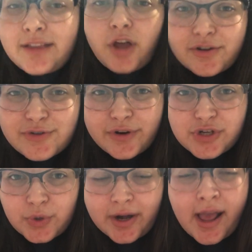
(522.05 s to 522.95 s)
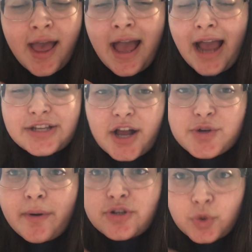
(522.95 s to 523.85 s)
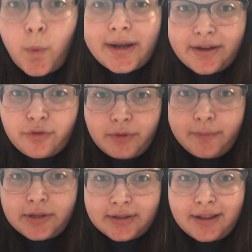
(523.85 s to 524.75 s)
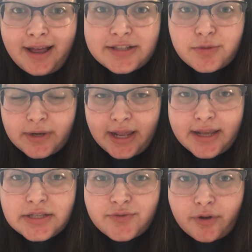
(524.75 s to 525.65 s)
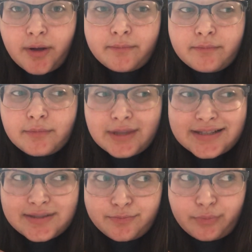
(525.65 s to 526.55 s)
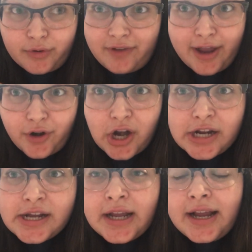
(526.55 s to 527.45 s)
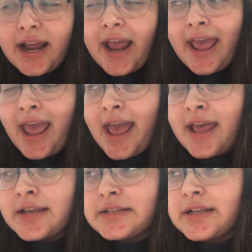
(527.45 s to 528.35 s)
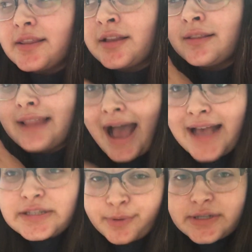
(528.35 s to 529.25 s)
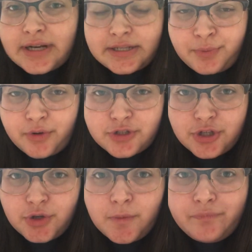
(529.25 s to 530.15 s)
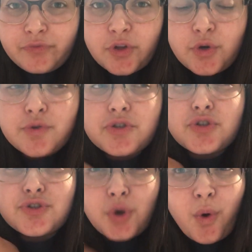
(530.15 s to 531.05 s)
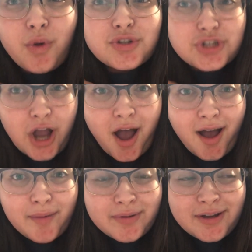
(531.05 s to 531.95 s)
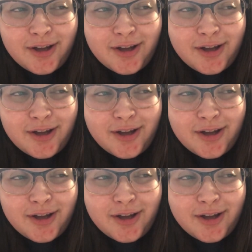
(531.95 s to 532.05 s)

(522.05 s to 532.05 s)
long story short, I talked to about twenty different people in the last three days from this provider. And the last person I spoke to, whose sole job